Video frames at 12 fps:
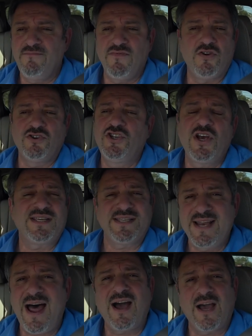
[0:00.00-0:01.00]
They're
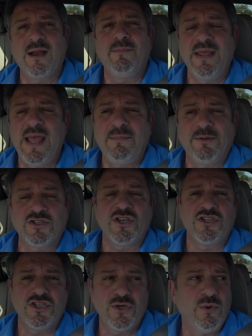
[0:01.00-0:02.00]
just not going to be able to
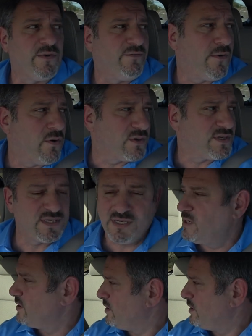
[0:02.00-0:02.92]
do it, folks.